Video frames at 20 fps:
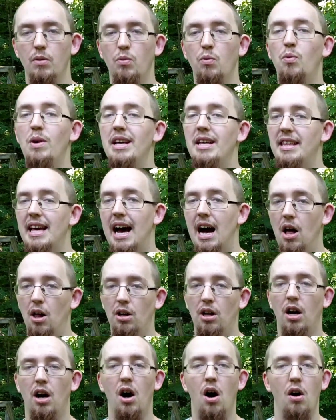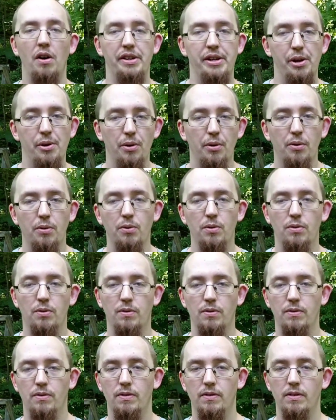with alcohol. You
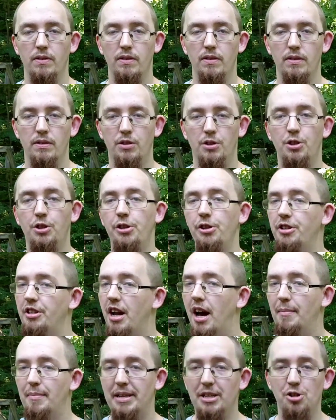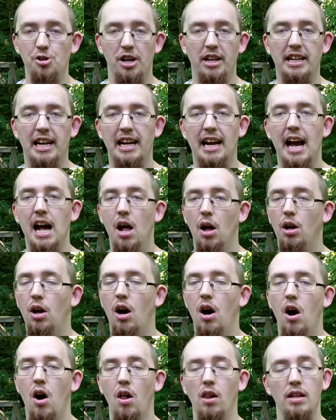should not be drinking
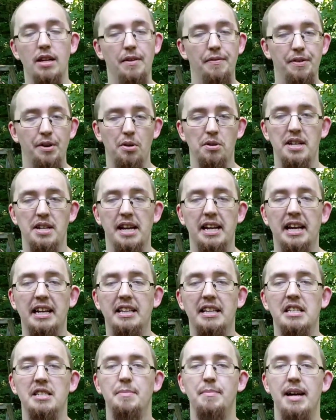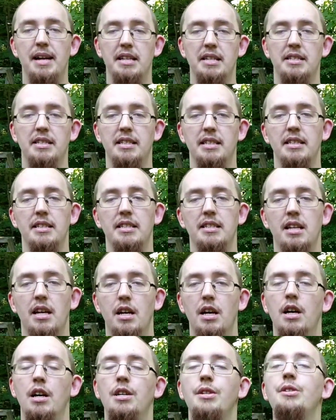alcohol if you're taking these medicines.
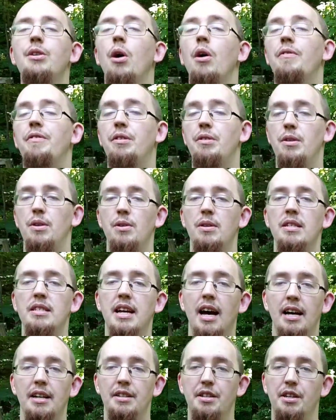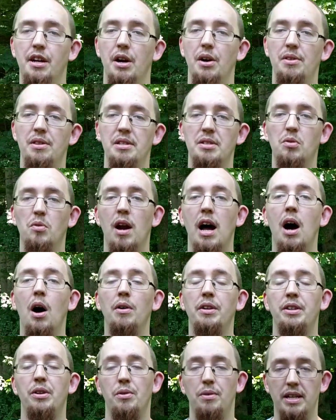So if you do decide to go this
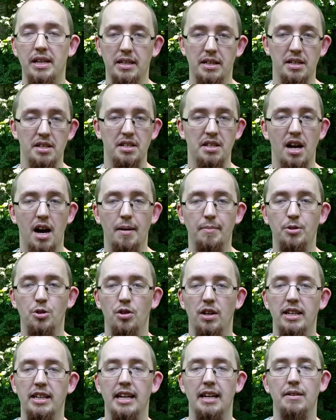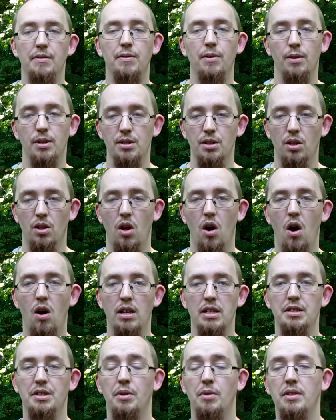route, you need to stop drinking for as
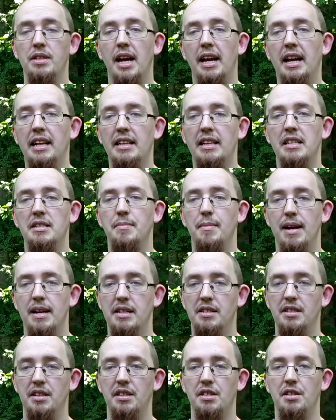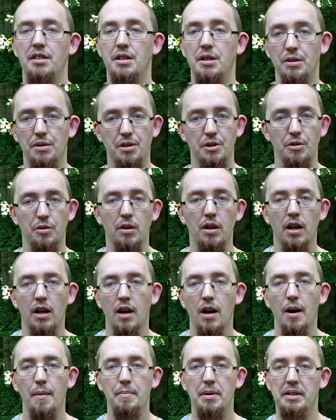long as you're taking these medicines due to
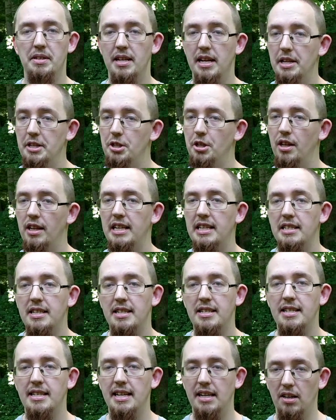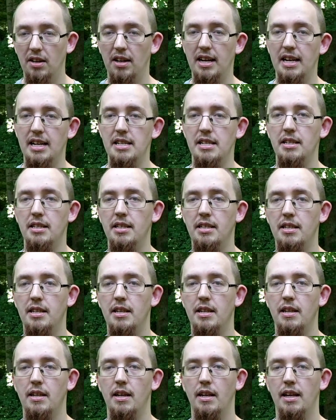potentially
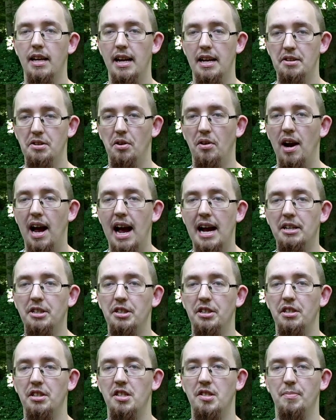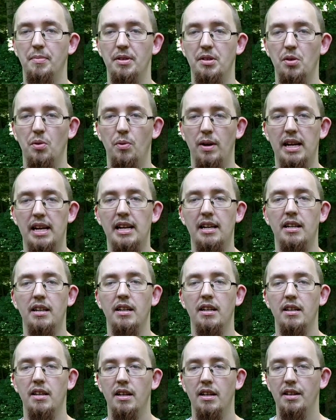serious interactions between
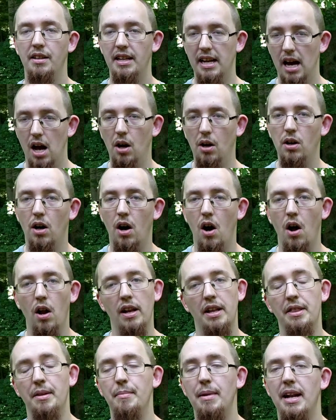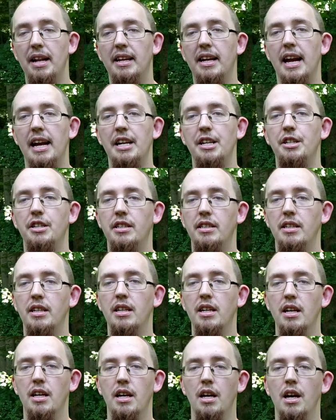the alcohol and the medication.
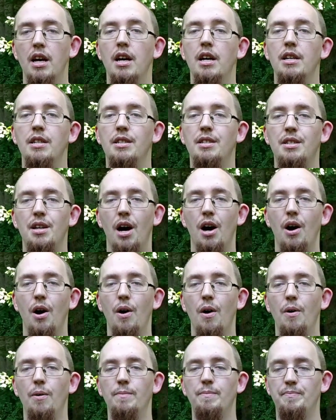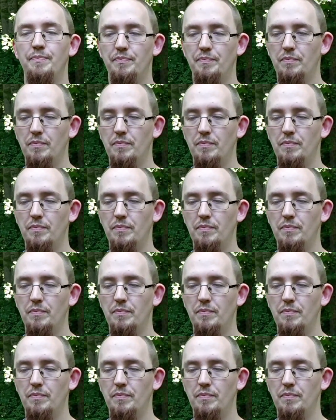So